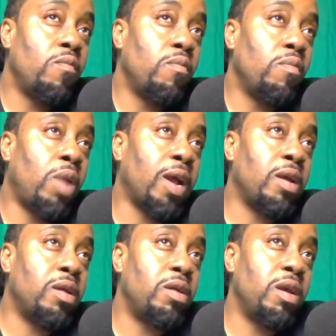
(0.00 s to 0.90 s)
like a
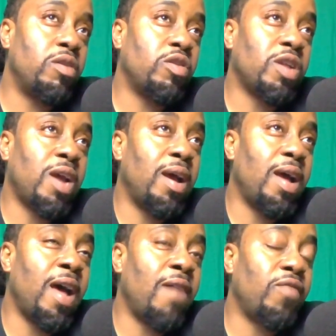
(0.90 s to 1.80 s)
year shy
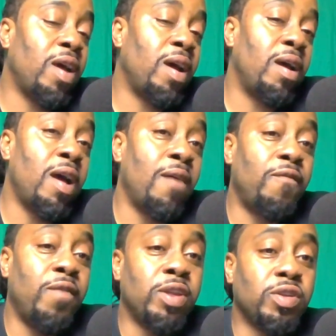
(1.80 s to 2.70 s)
after I
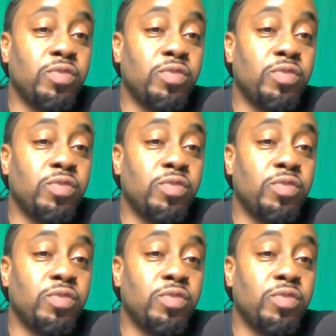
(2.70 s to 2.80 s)
finished